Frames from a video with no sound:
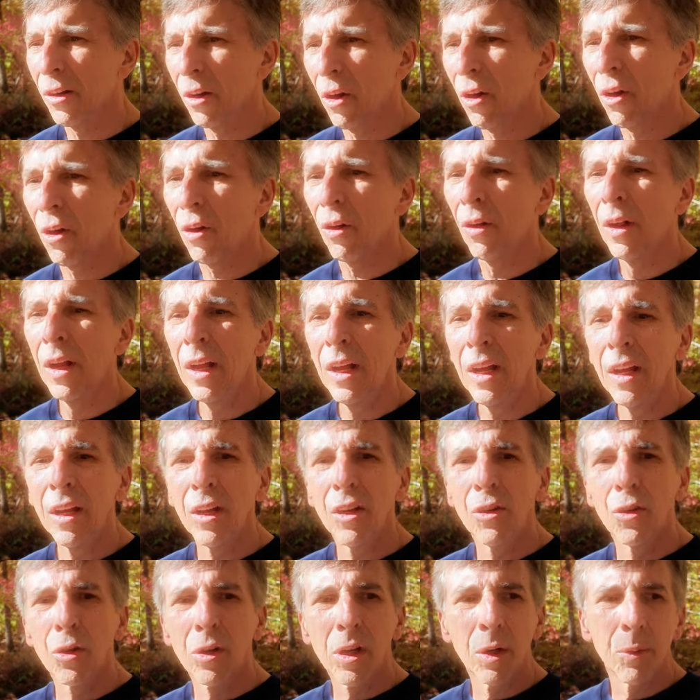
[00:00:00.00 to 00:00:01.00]
at all,
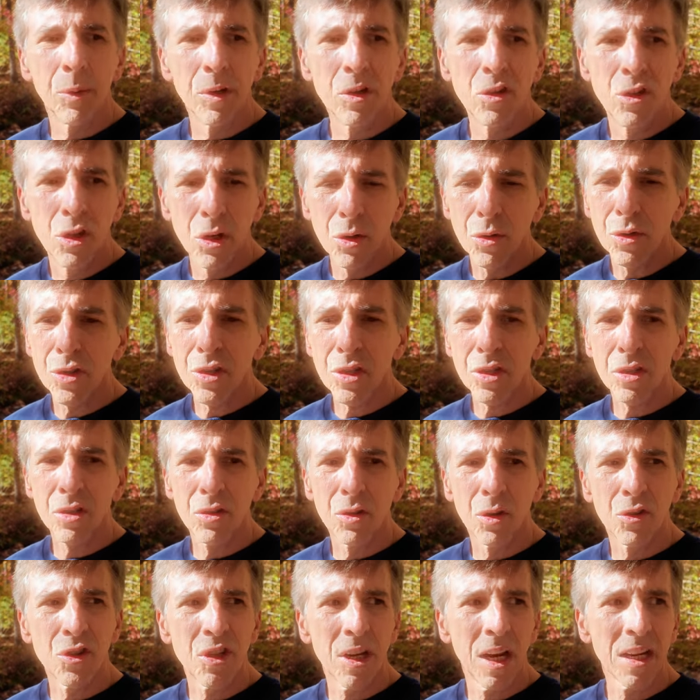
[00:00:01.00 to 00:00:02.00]
you're gonna reduce
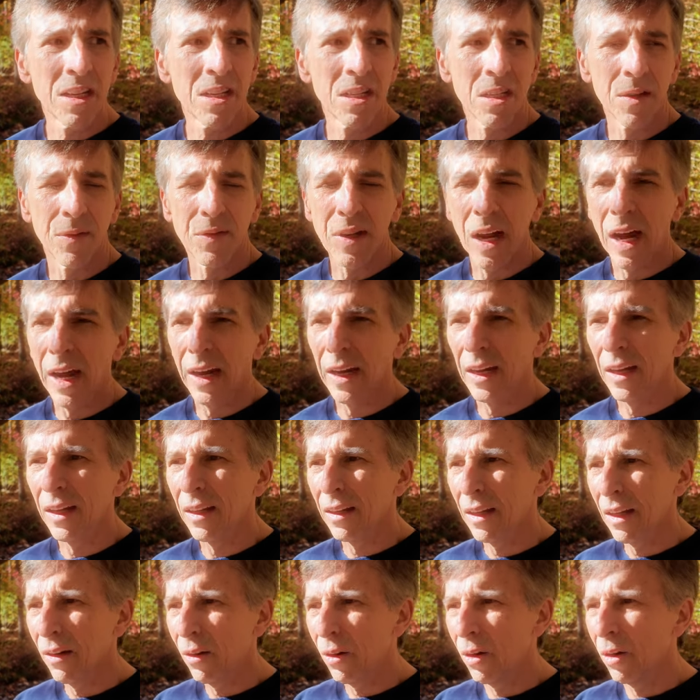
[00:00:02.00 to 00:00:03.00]
your chances of
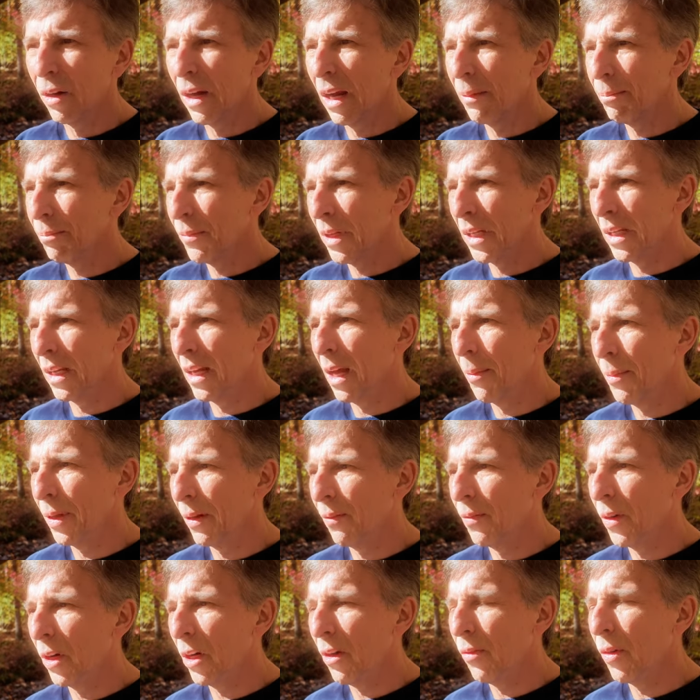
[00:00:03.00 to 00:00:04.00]
dying or
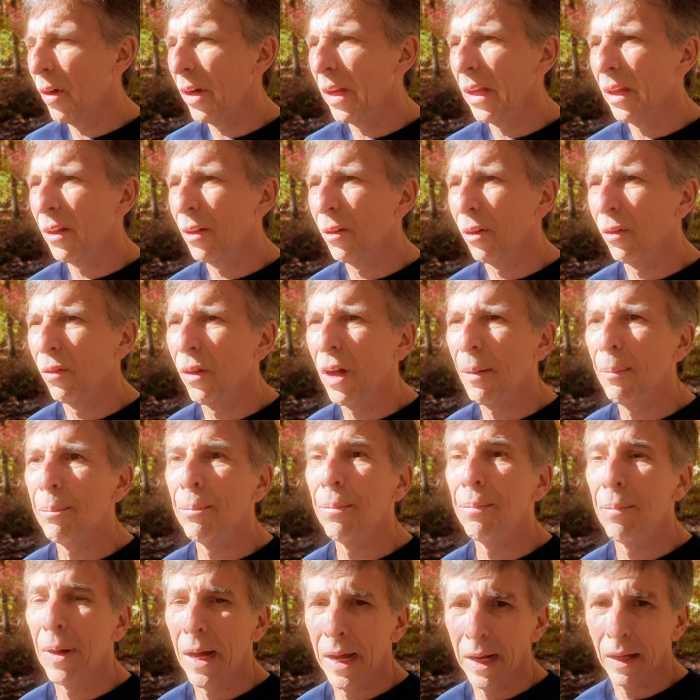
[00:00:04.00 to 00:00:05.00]
becoming very, very ill
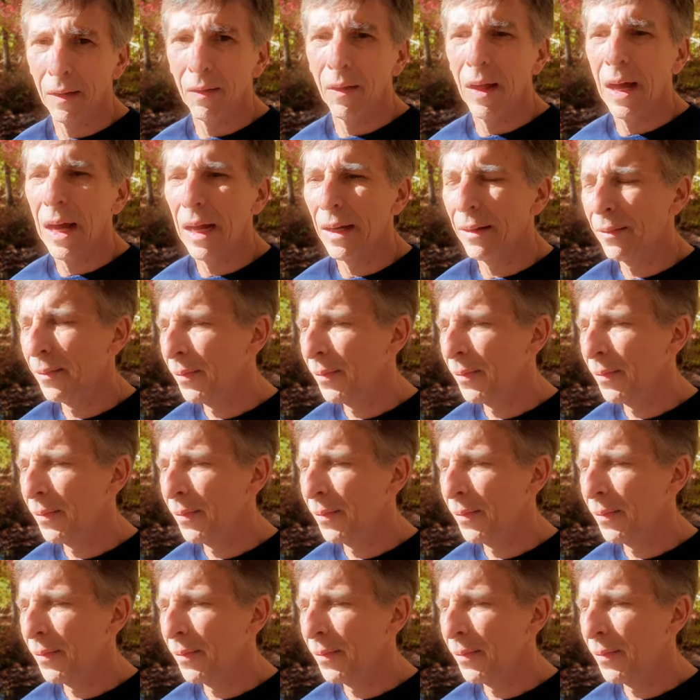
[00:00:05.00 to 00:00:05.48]
by a lot.